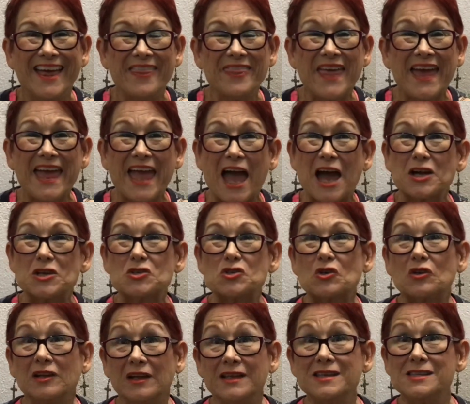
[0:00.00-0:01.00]
They
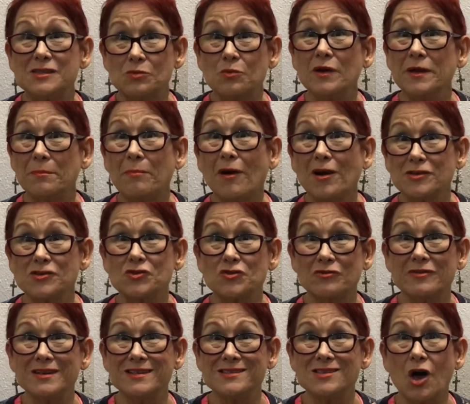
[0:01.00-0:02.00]
actually sweep our
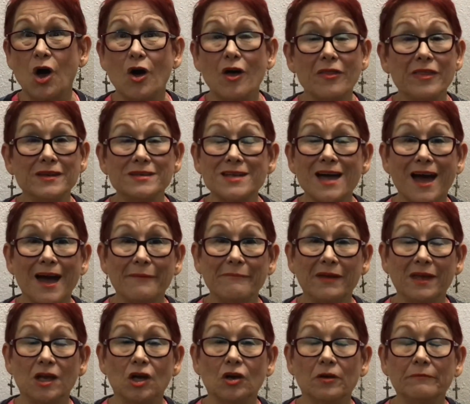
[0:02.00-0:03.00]
streets all the time
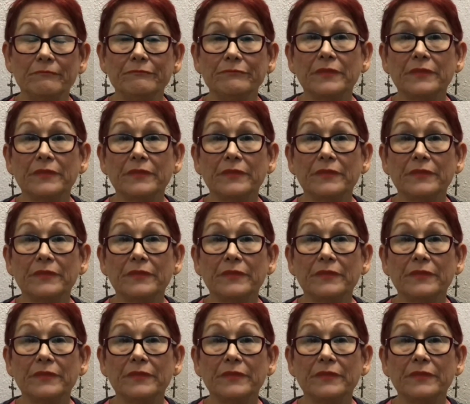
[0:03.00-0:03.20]
here.